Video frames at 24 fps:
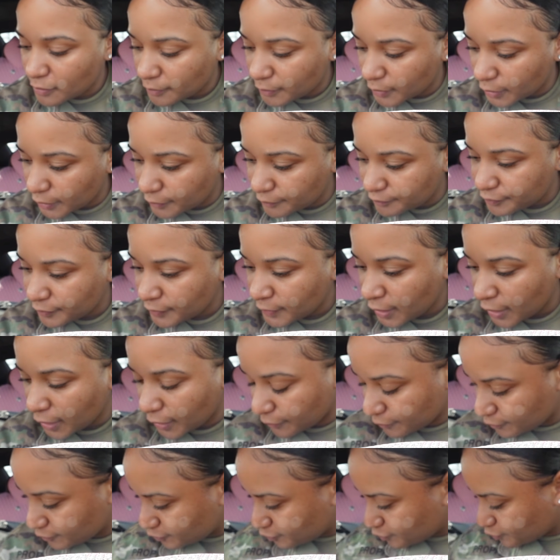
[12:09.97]
But
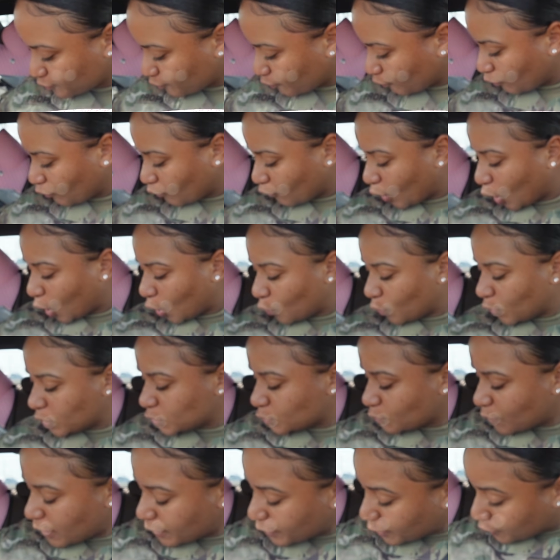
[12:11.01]
hey, what
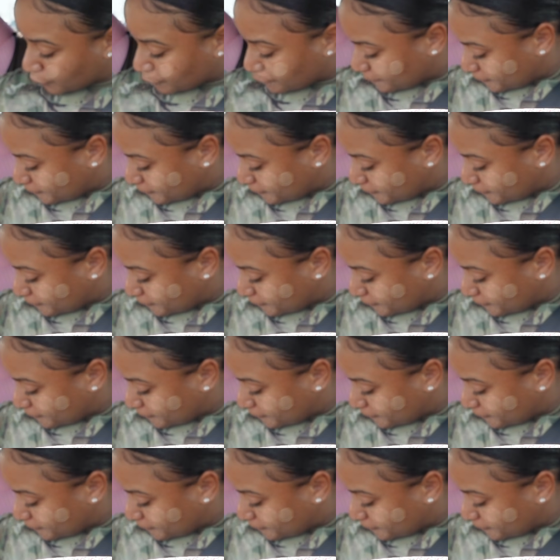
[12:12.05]
do I know?